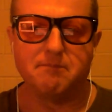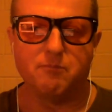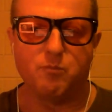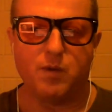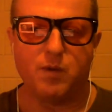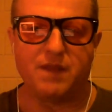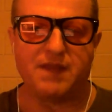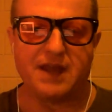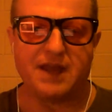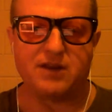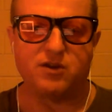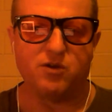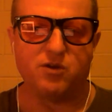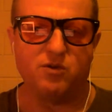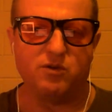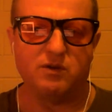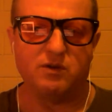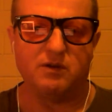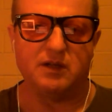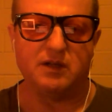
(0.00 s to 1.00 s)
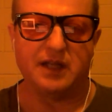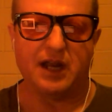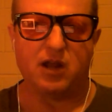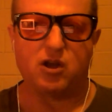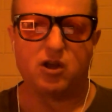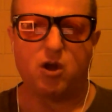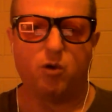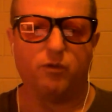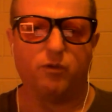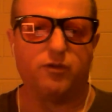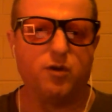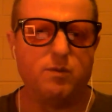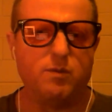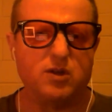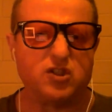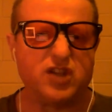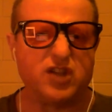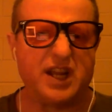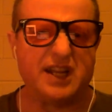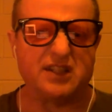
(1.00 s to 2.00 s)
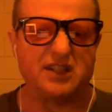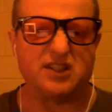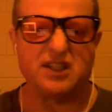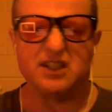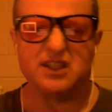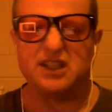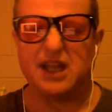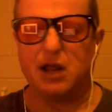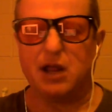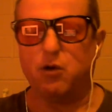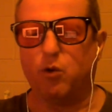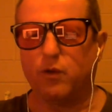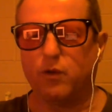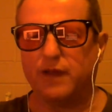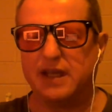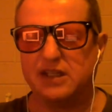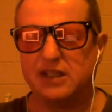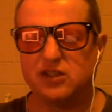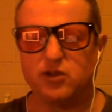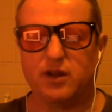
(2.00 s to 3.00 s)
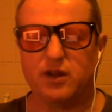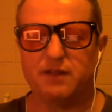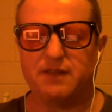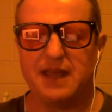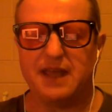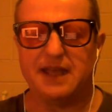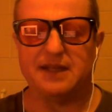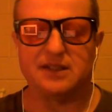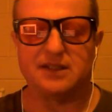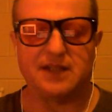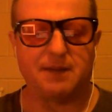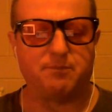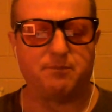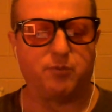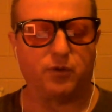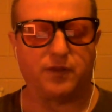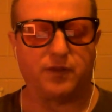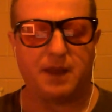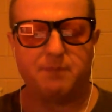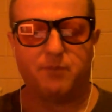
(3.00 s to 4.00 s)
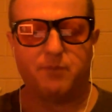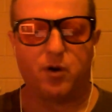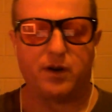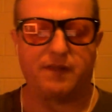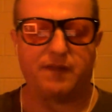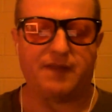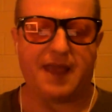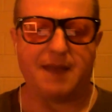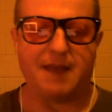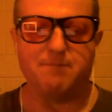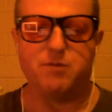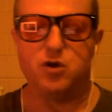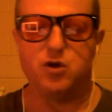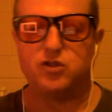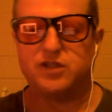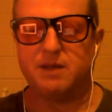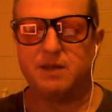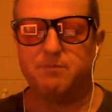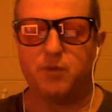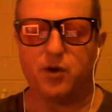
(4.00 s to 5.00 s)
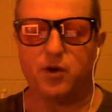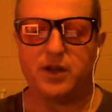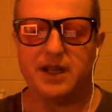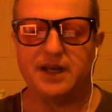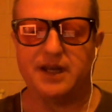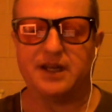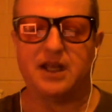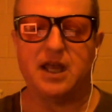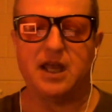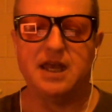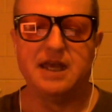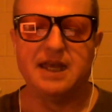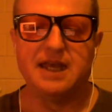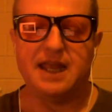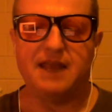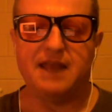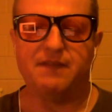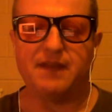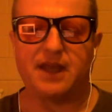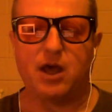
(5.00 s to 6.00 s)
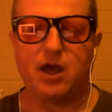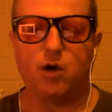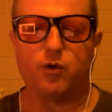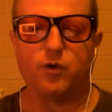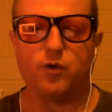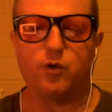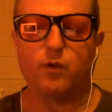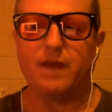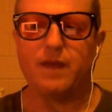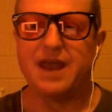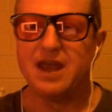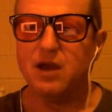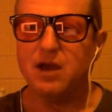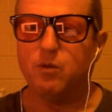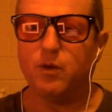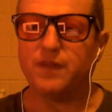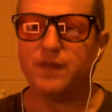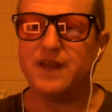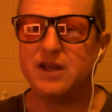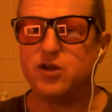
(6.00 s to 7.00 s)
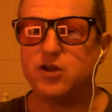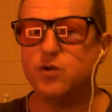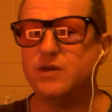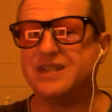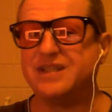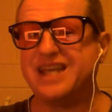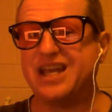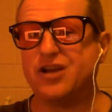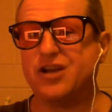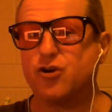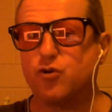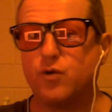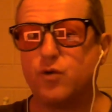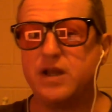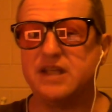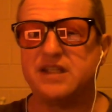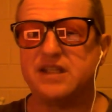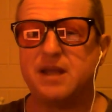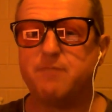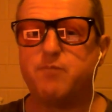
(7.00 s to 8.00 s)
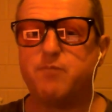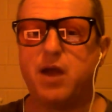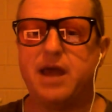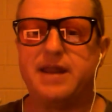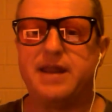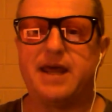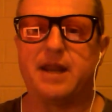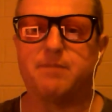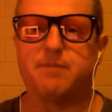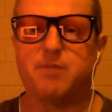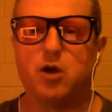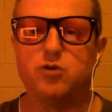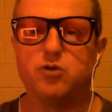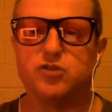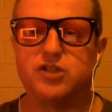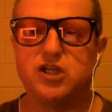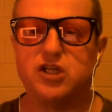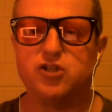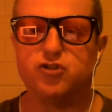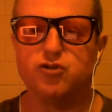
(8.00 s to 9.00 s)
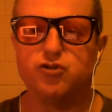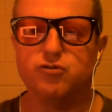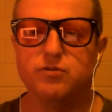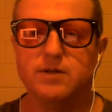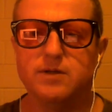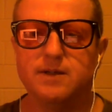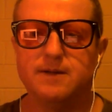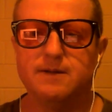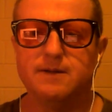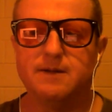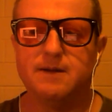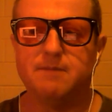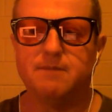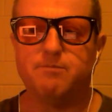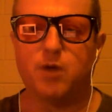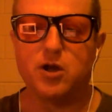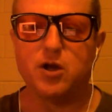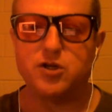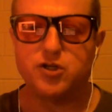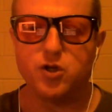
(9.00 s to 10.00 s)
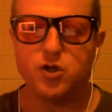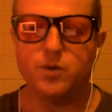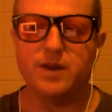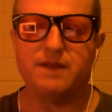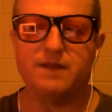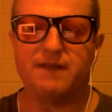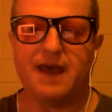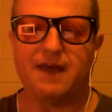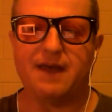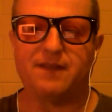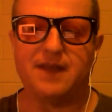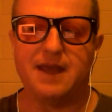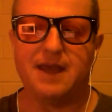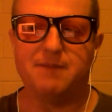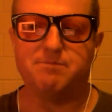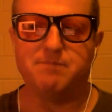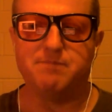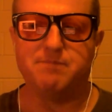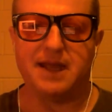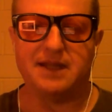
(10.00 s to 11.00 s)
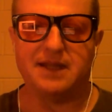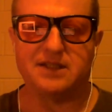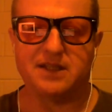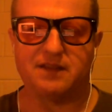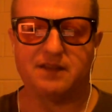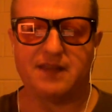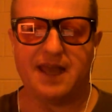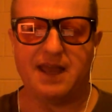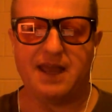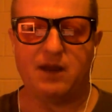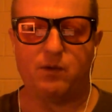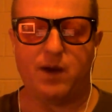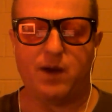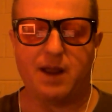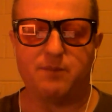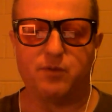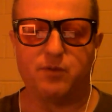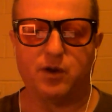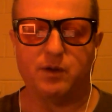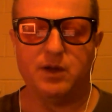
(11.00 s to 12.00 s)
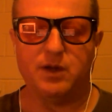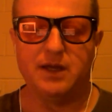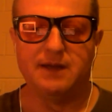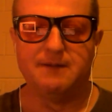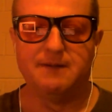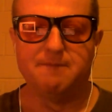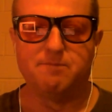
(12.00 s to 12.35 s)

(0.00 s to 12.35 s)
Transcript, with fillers: when they do, you know, cold thermogenesis, you know, all these sort of things, they put their body, they immerse their body in in the cold and all that. What they do is increase their brown adipose tissue by doing that, it means that they are able to